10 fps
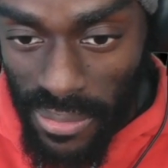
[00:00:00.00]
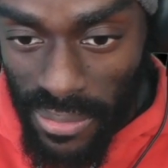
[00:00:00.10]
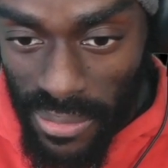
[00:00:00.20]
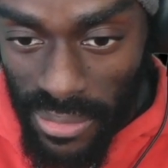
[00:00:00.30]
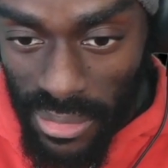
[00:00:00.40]

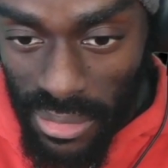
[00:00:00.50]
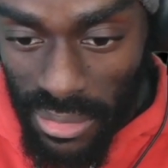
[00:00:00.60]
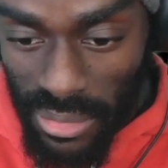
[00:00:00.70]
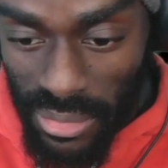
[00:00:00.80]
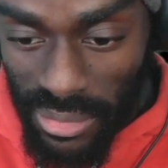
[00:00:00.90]
Miles. Is they
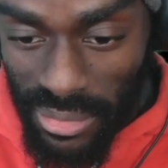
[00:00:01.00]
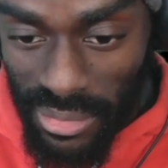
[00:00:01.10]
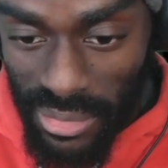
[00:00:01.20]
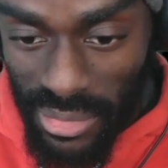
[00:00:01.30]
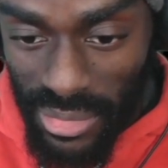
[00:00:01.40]
won't
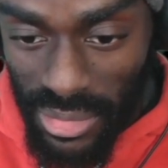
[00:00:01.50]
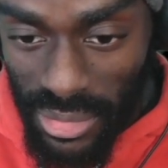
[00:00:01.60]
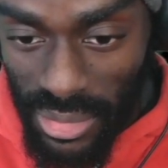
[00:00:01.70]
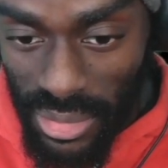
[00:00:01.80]
look out for you